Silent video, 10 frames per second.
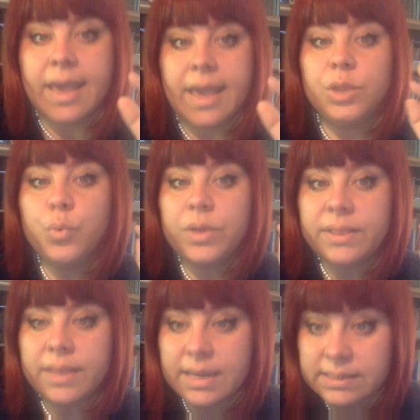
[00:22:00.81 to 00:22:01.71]
and
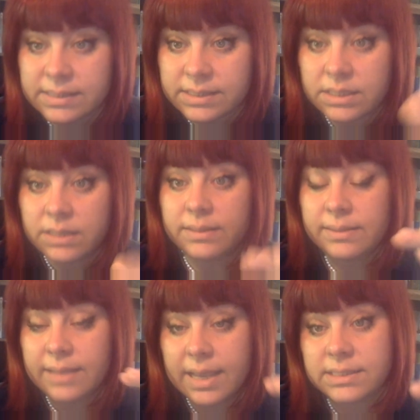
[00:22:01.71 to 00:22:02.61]
with this the
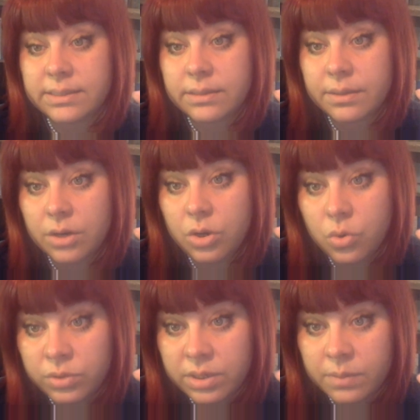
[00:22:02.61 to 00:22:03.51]
next
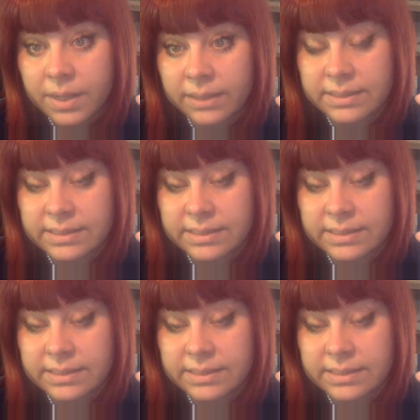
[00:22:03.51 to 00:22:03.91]
lunar month is